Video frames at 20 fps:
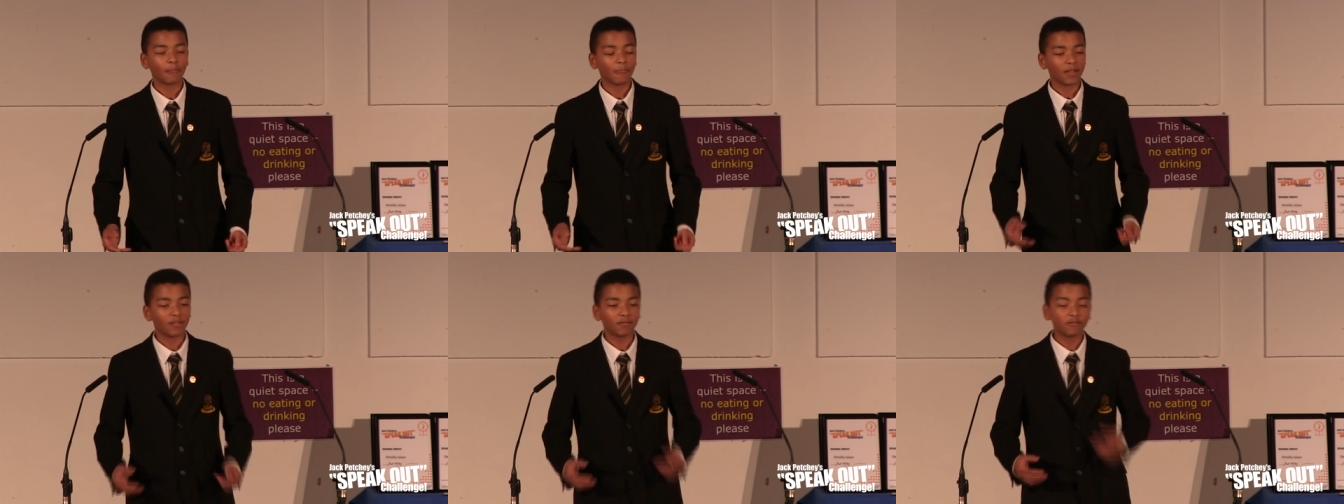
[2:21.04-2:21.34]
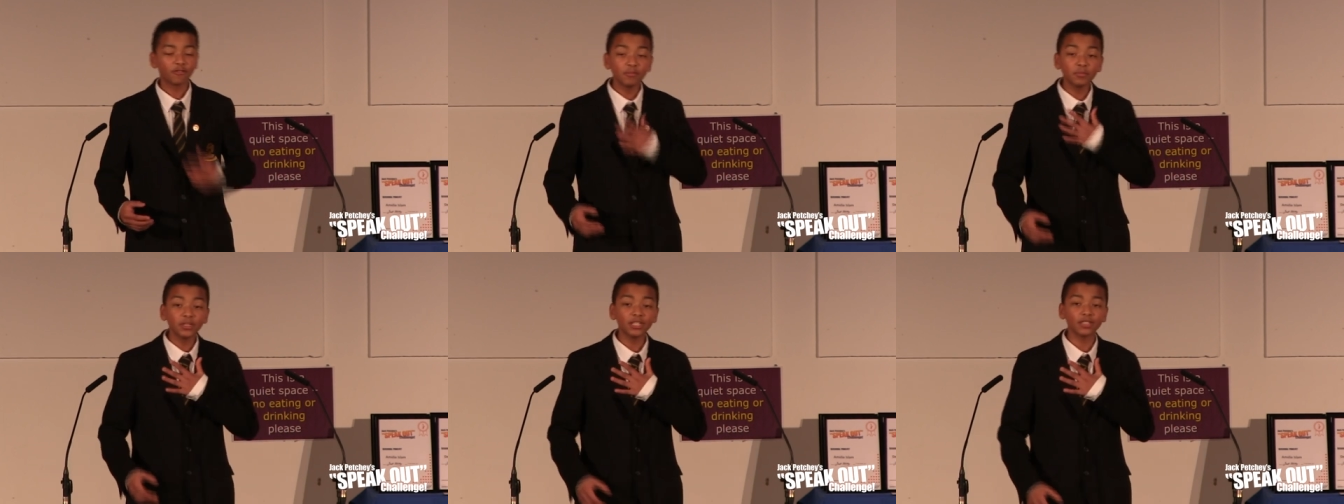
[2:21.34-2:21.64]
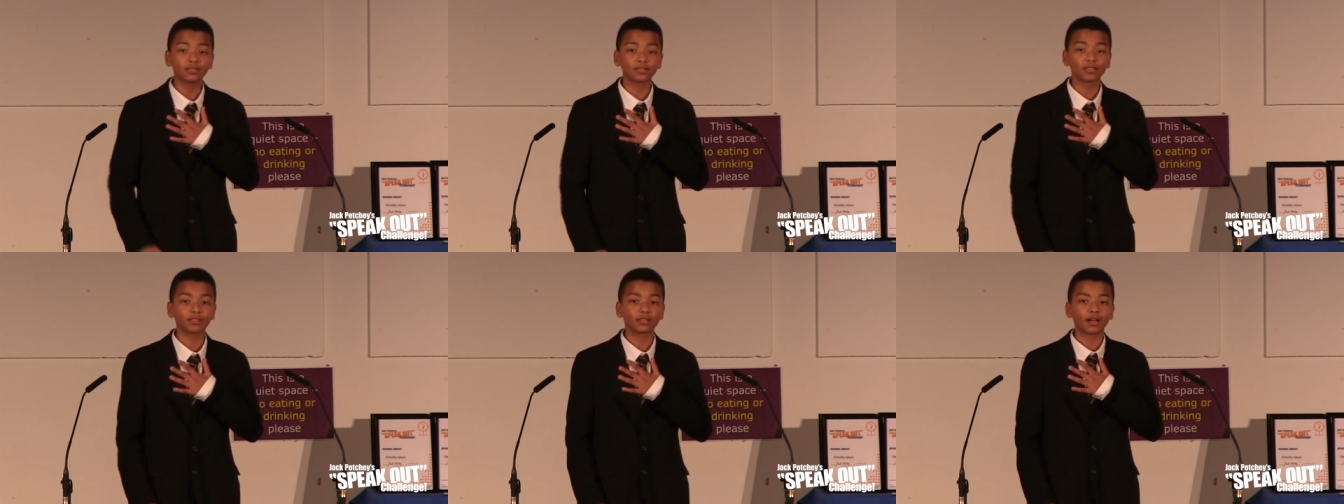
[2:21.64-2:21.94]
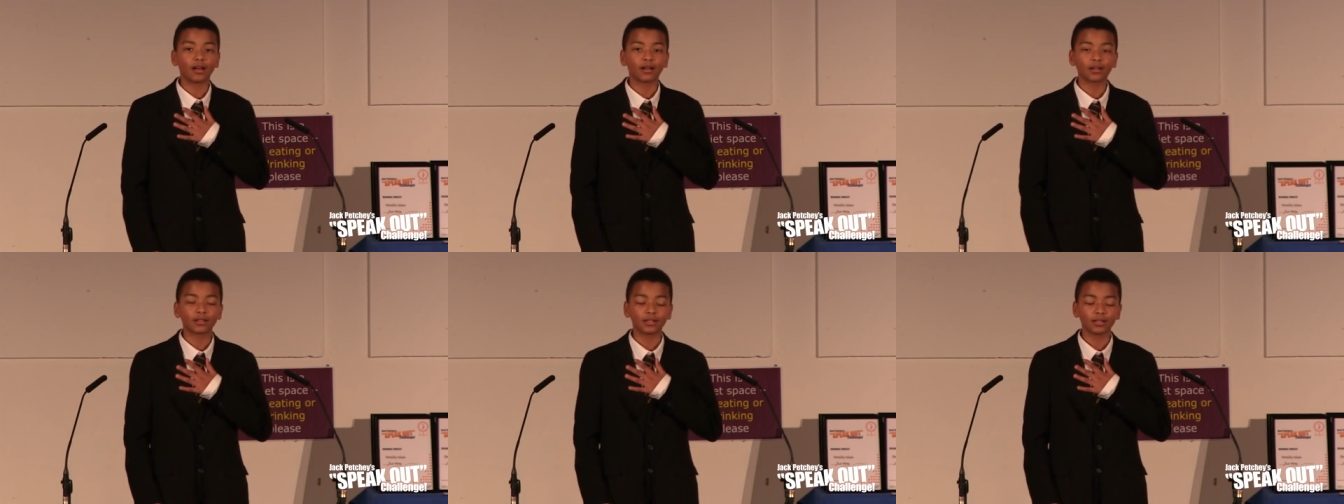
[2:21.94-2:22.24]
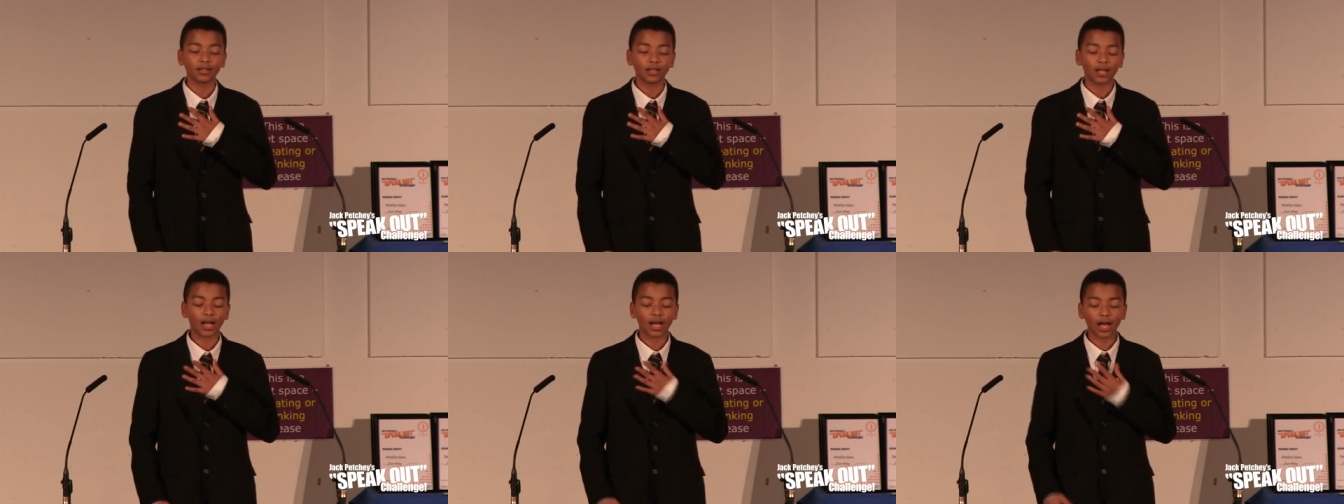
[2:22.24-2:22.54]
For me, it's the dark.
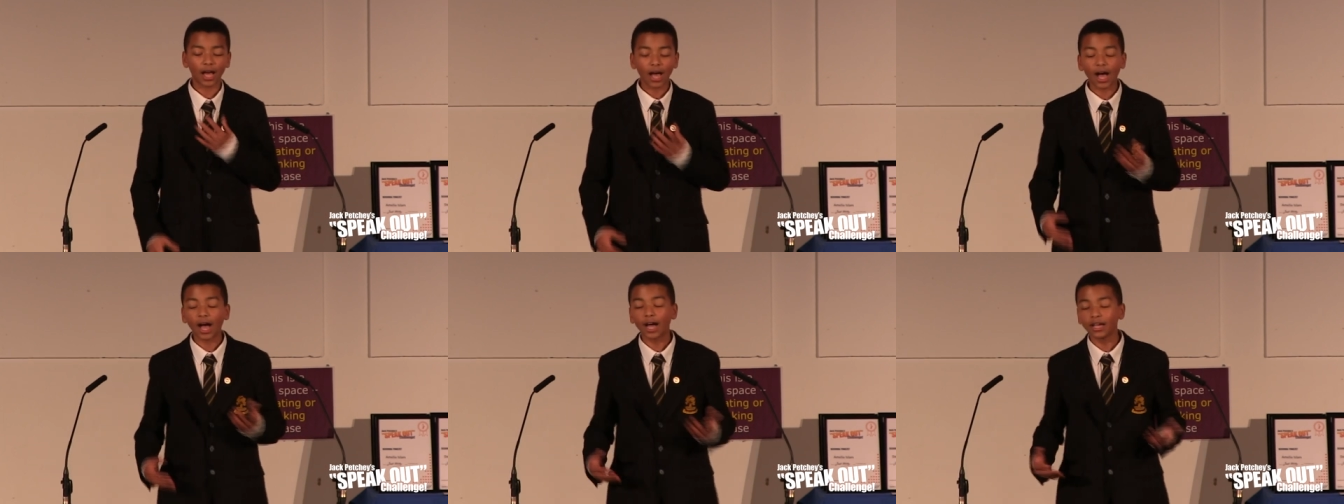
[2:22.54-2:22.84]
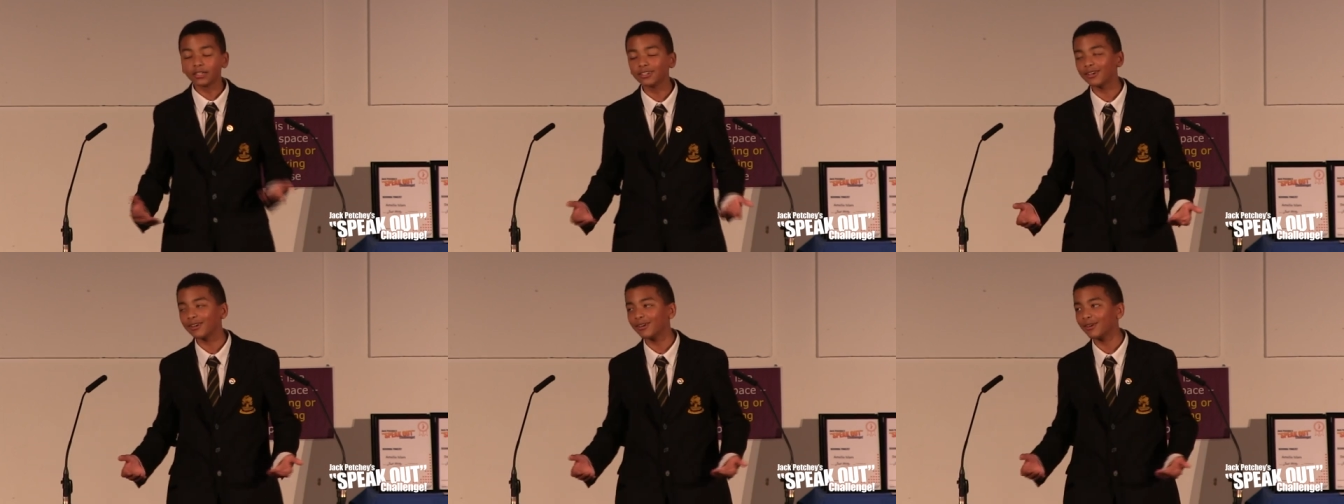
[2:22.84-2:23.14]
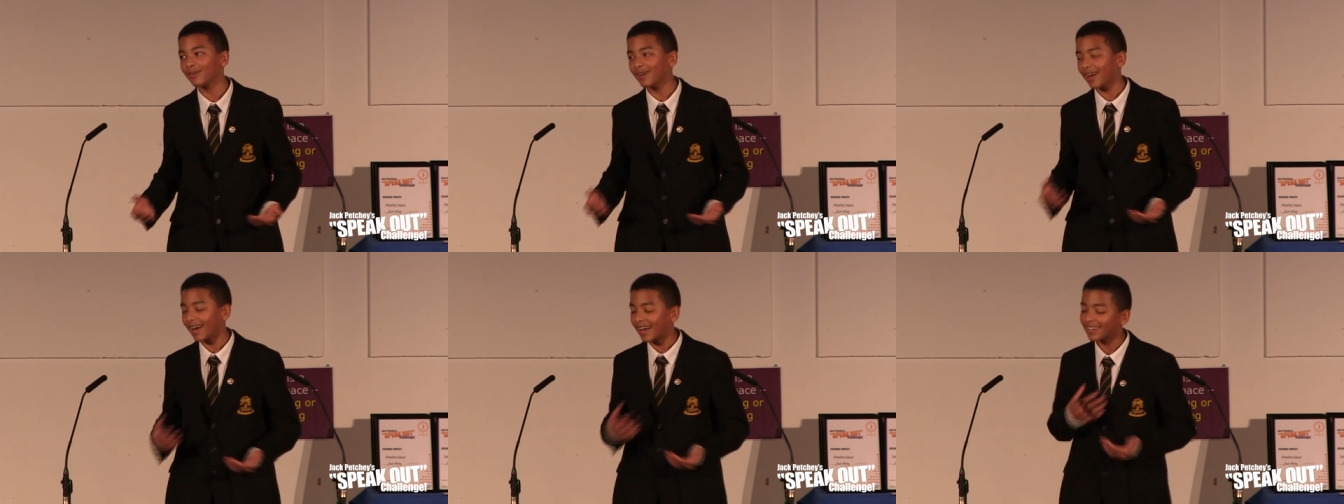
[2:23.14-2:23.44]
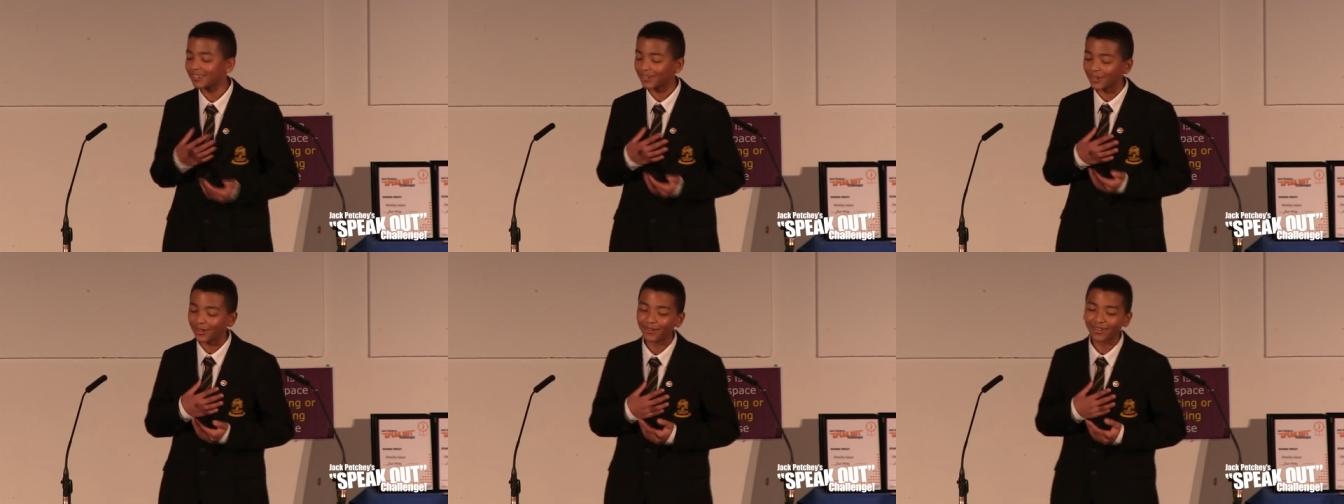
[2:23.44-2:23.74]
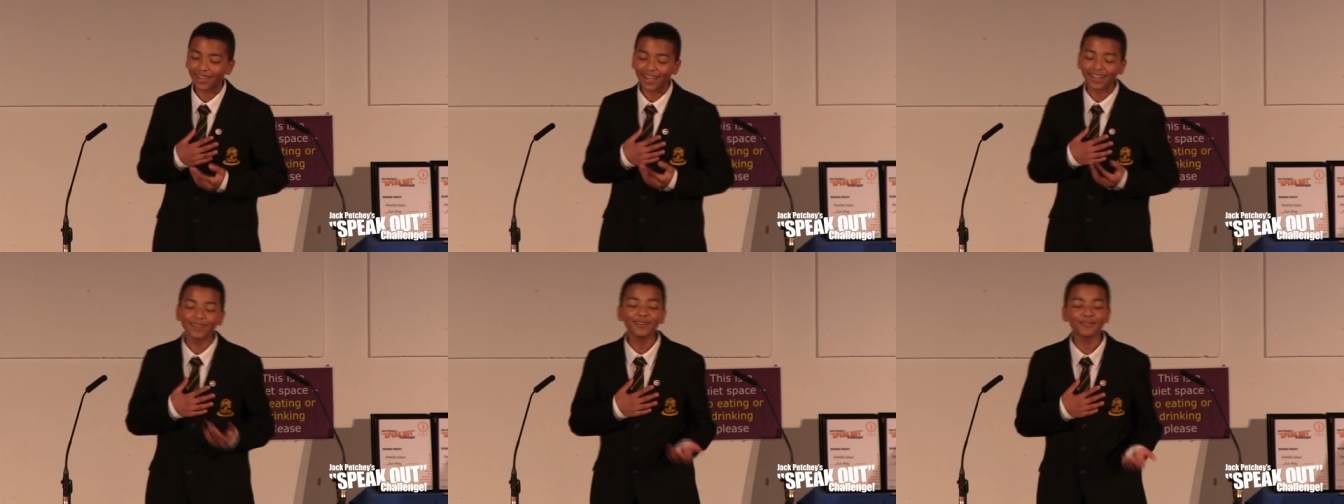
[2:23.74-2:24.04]
I know. I
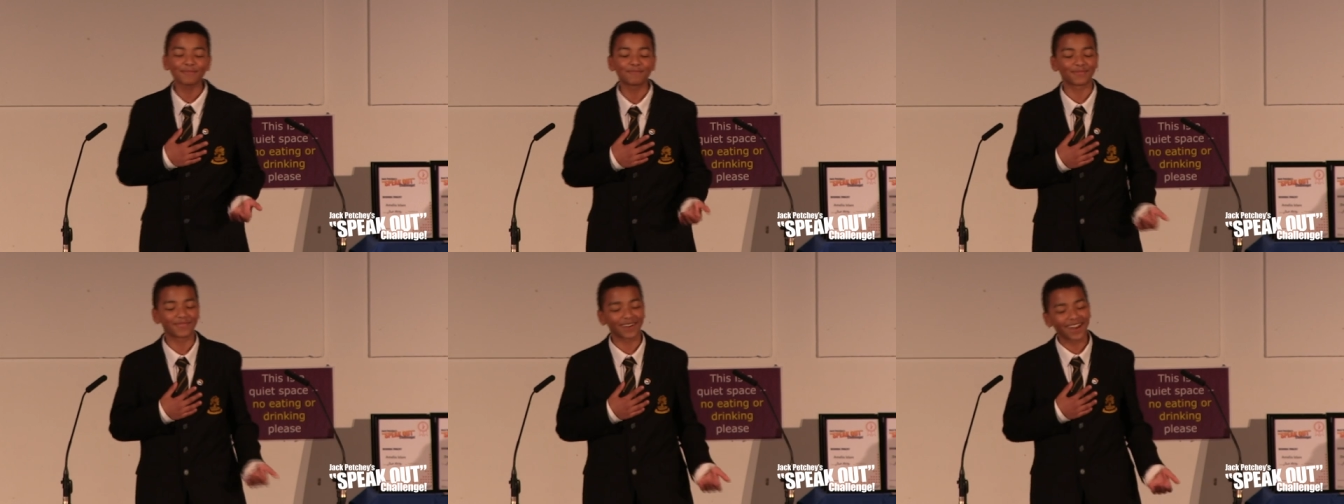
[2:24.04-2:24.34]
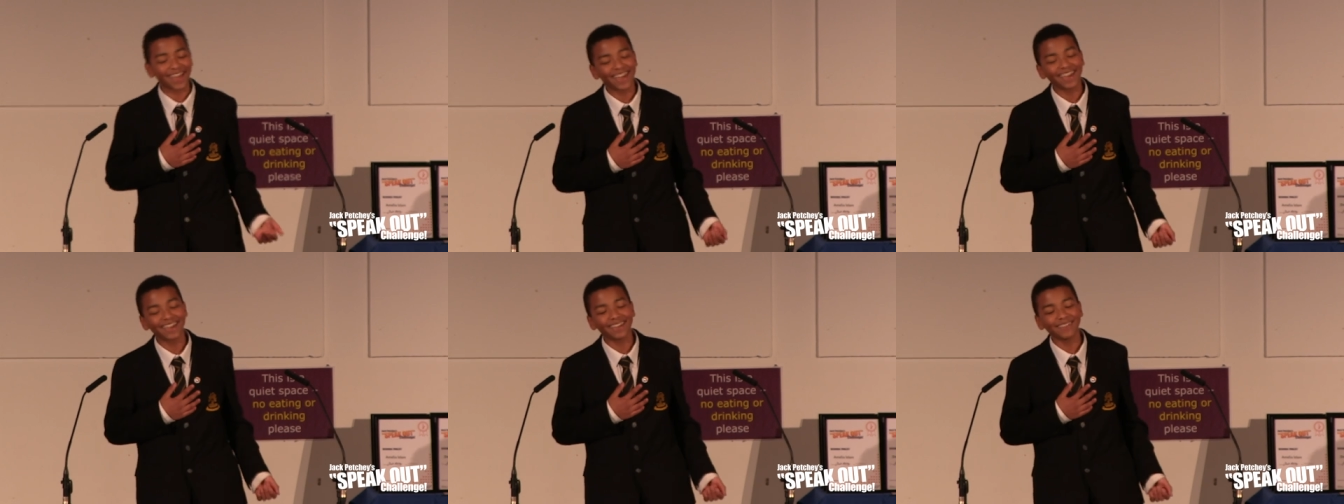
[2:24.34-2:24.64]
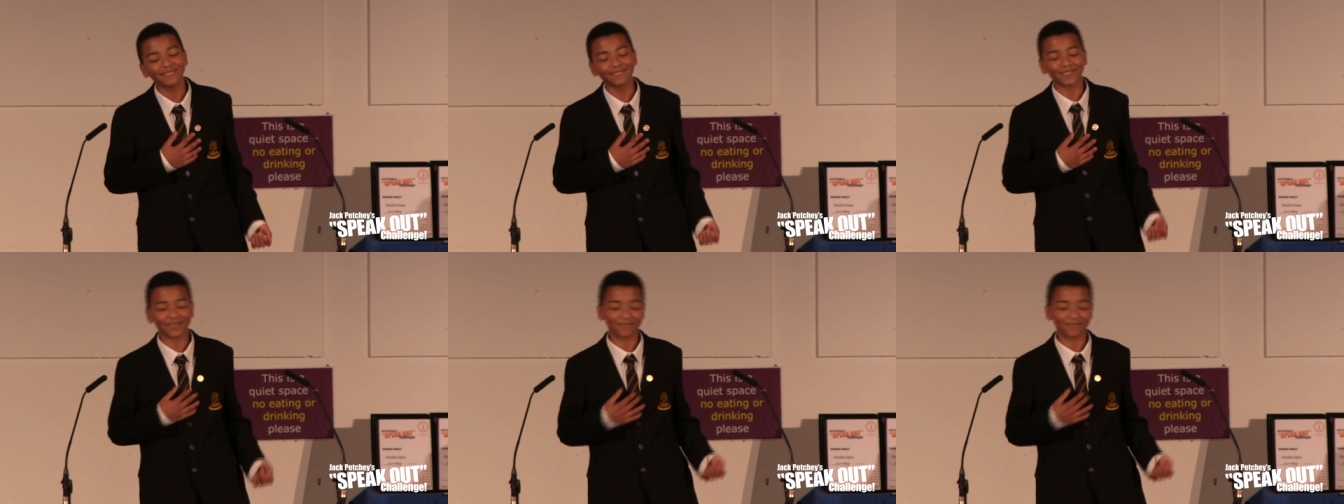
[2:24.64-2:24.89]
look brave and